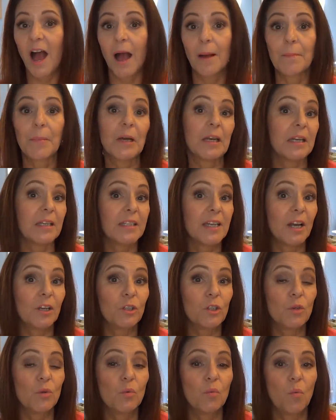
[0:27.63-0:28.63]
I'm going to tell
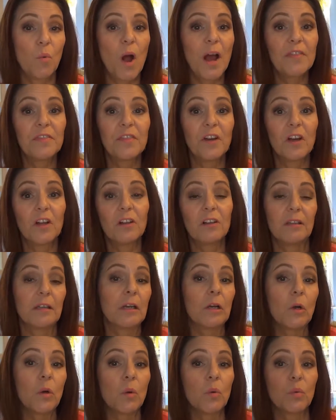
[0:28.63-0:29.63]
you what the
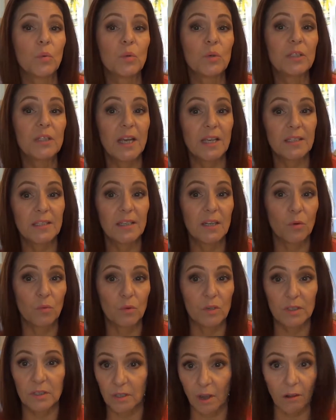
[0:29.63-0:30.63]
clinical testing
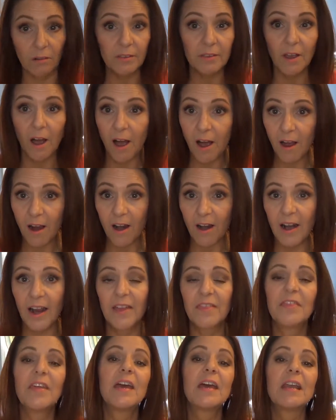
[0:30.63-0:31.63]
results are,
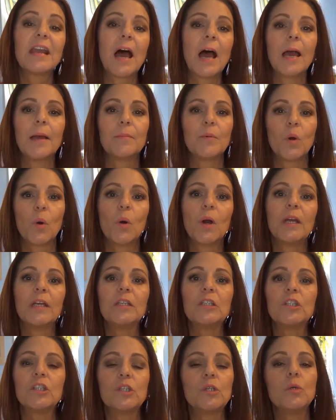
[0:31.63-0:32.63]
and then I'm
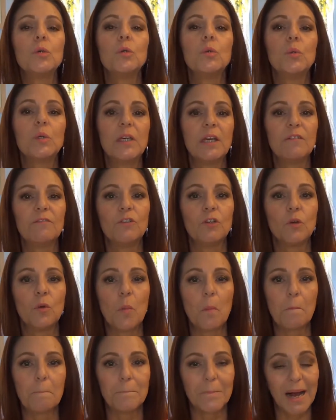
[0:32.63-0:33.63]
going to give
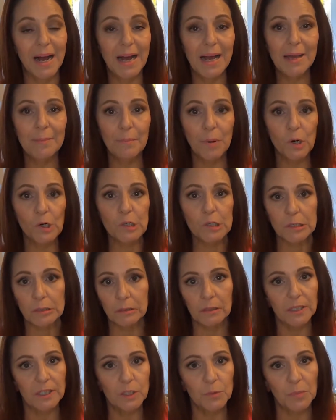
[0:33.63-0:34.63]
you my
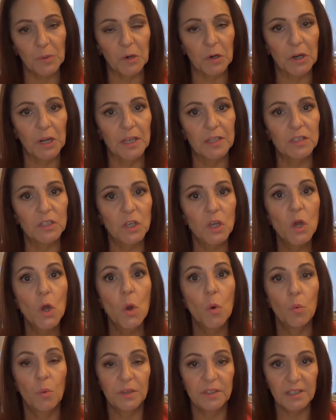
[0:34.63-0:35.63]
personal experience
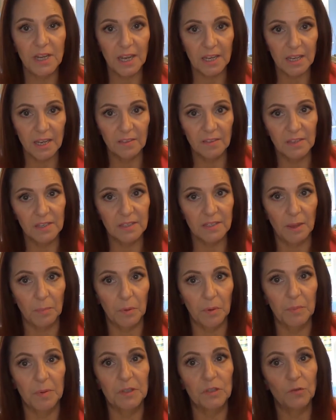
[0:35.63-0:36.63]
with taking these
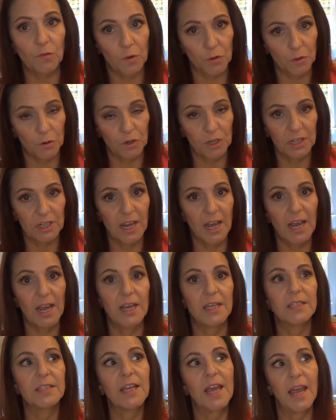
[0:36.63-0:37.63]
supplements for 30
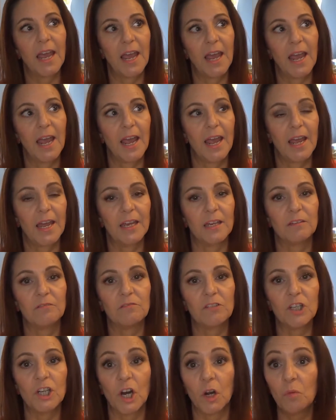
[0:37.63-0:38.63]
days
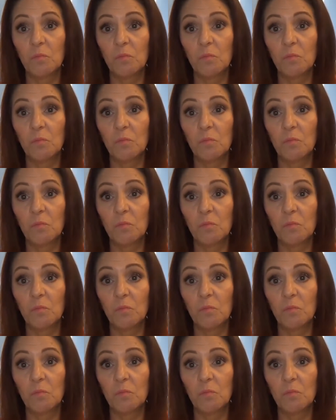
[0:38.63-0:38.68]
and,